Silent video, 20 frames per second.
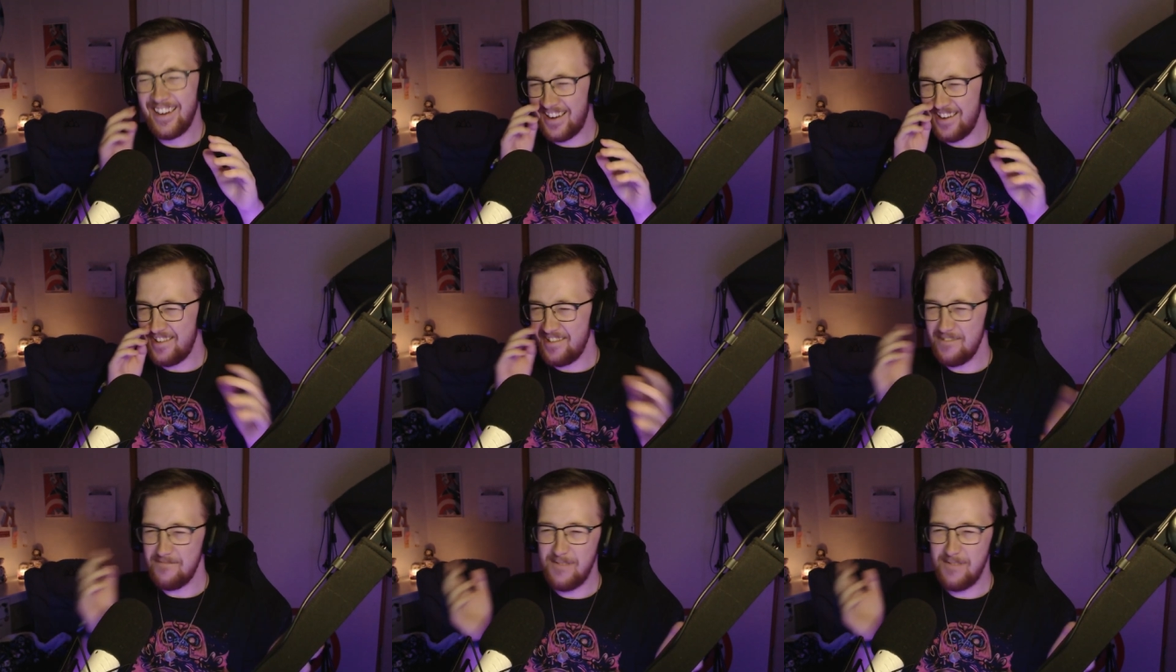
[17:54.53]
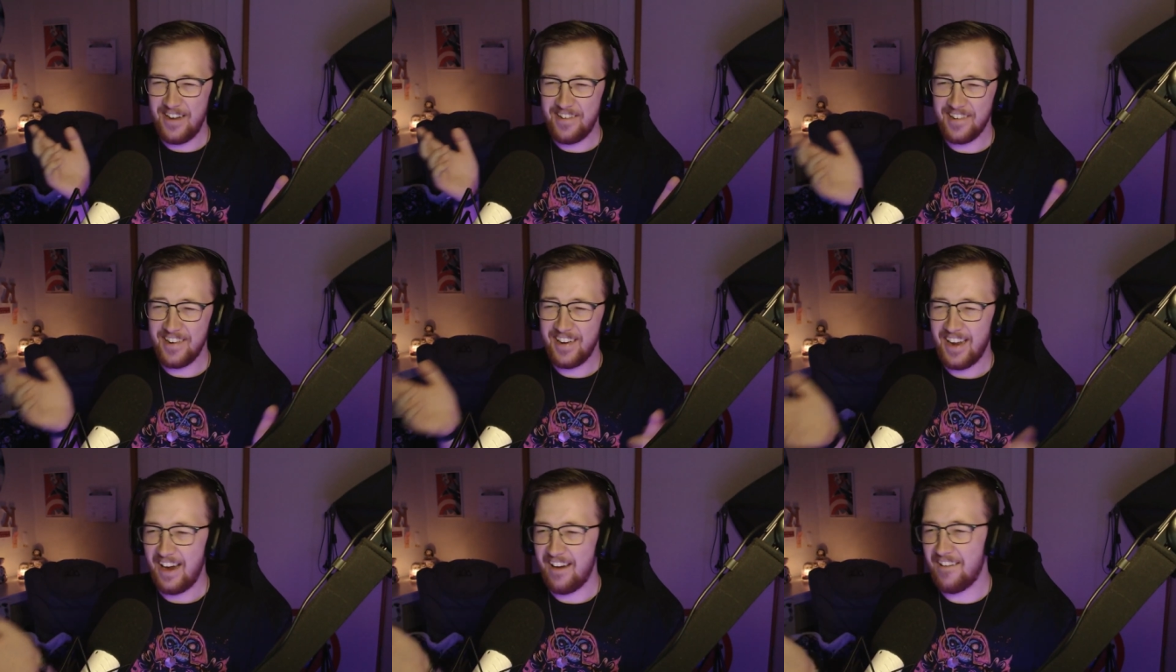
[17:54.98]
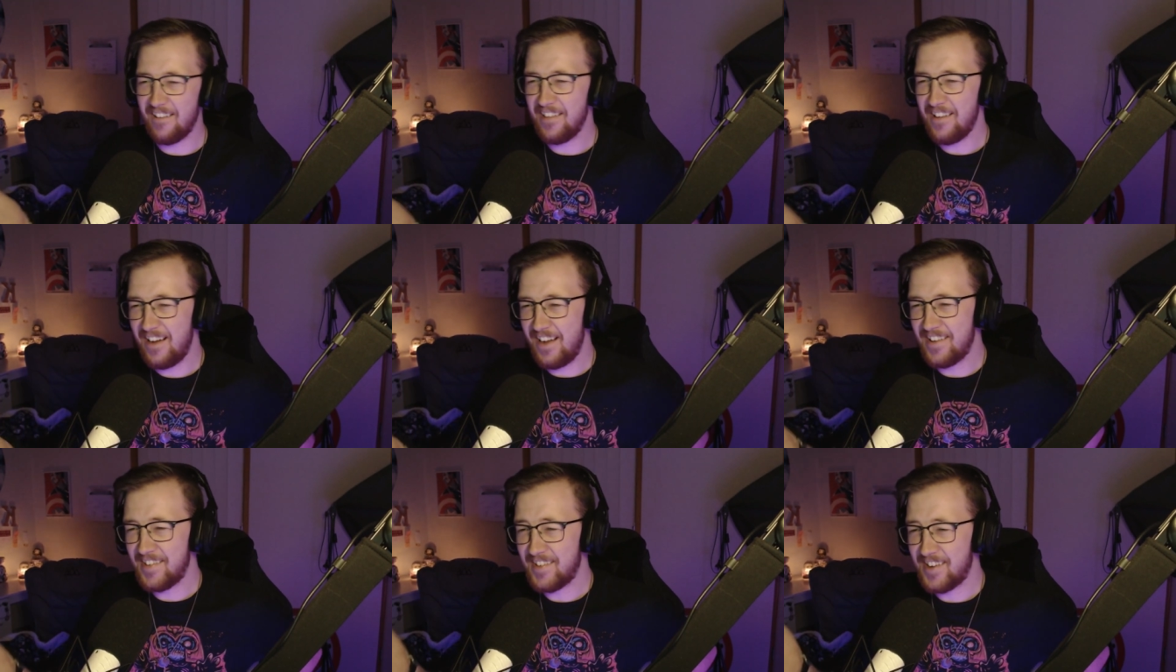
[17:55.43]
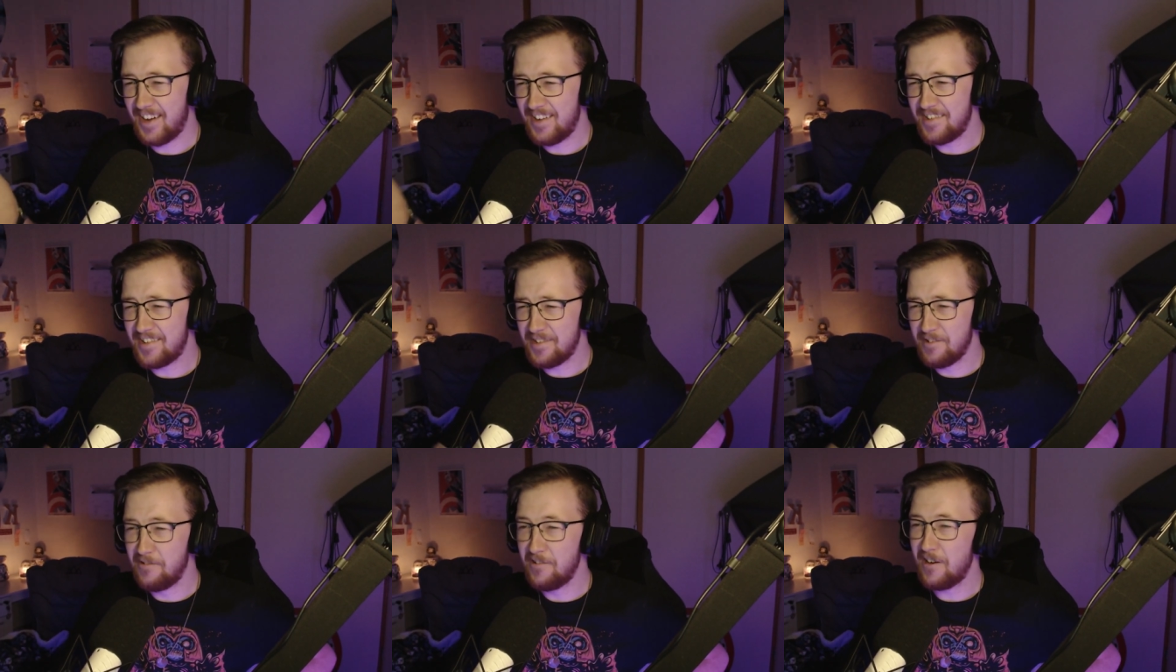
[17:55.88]
Could, you imagine Carol Anne
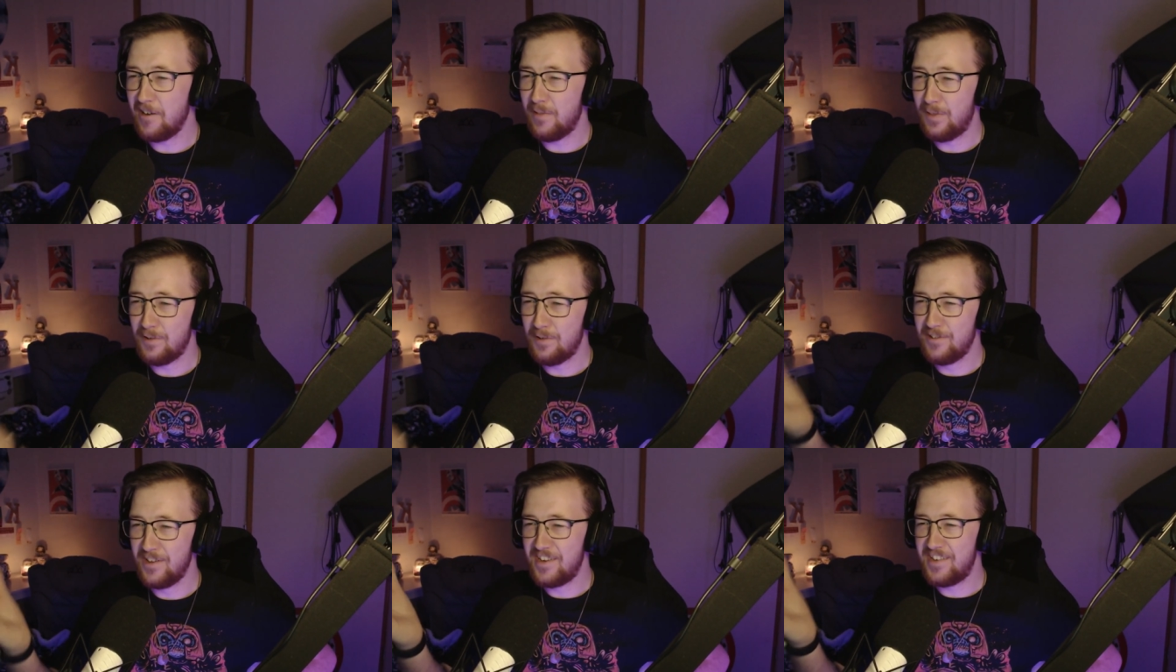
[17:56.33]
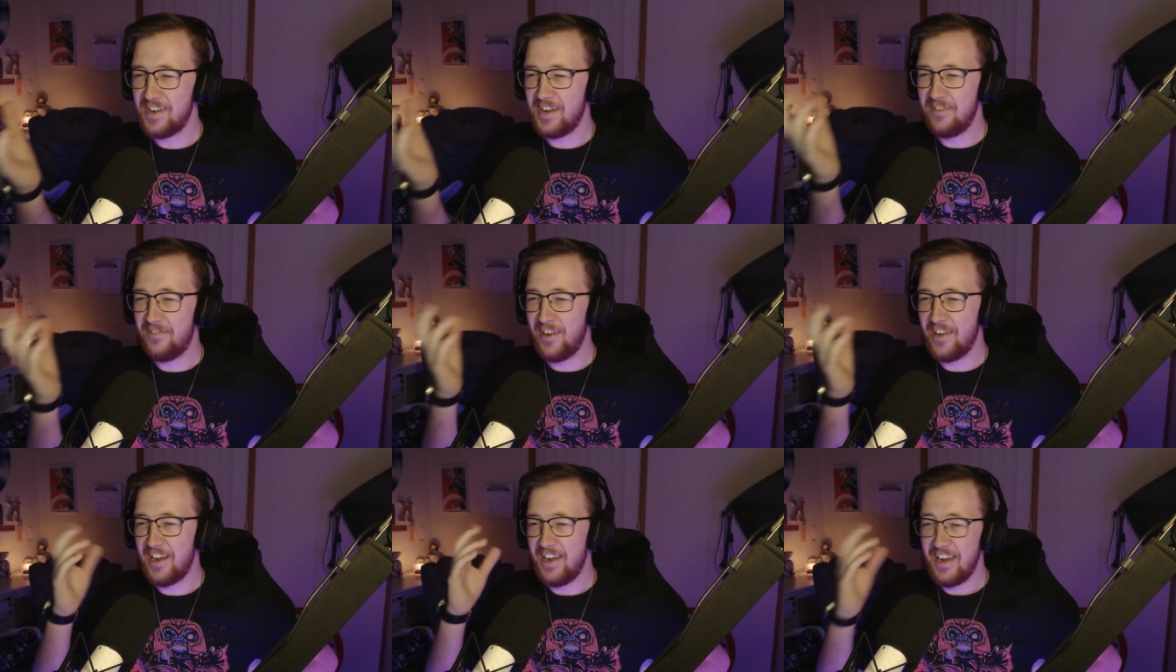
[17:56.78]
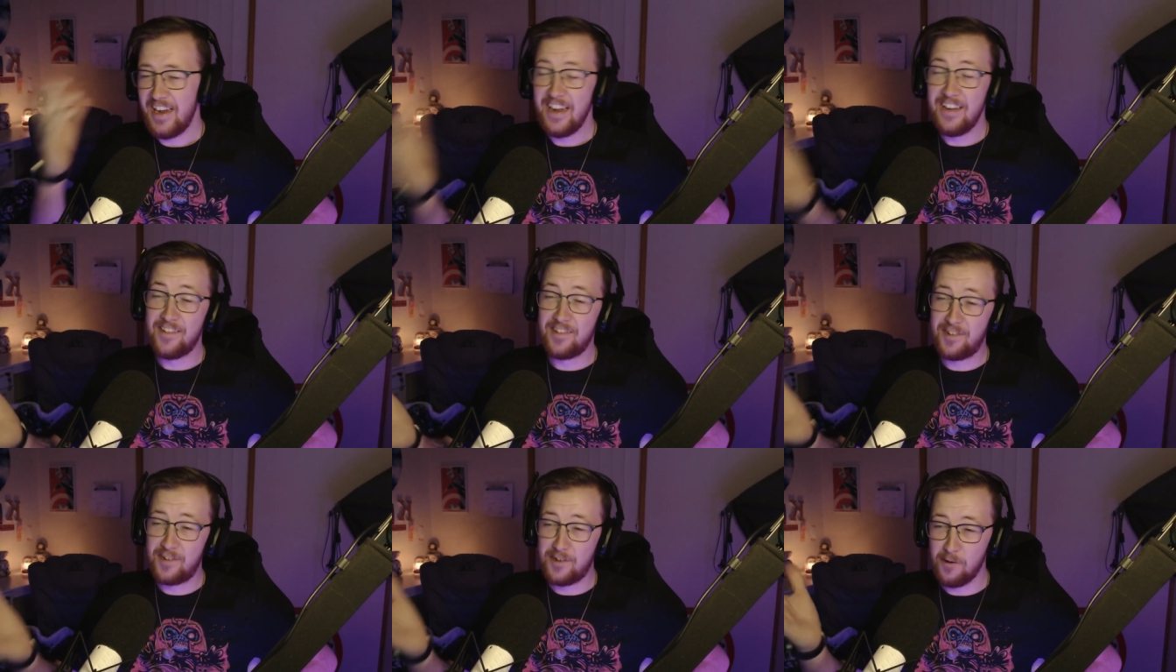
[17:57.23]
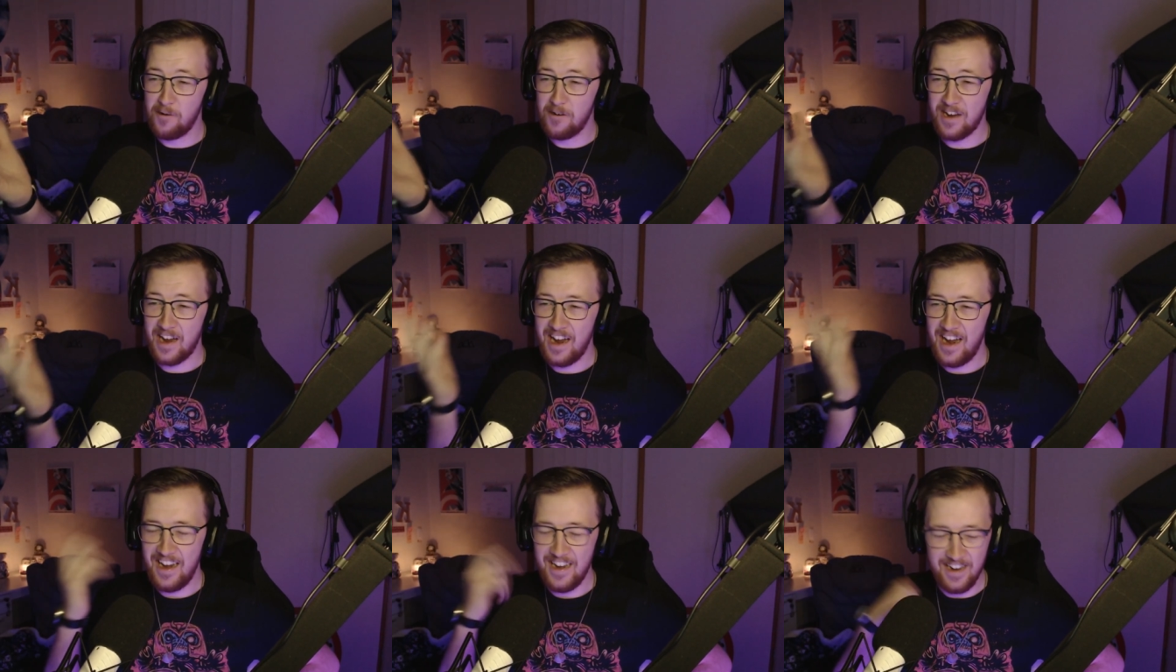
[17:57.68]
starts talking through the TV, his
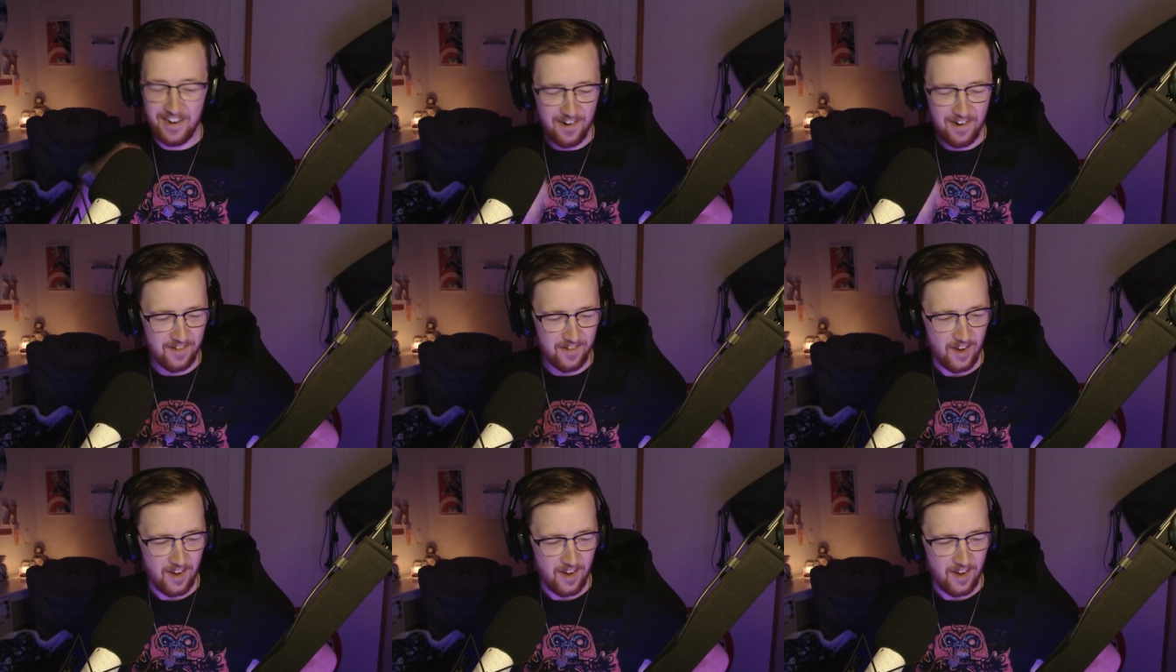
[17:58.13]
daughter, and he goes,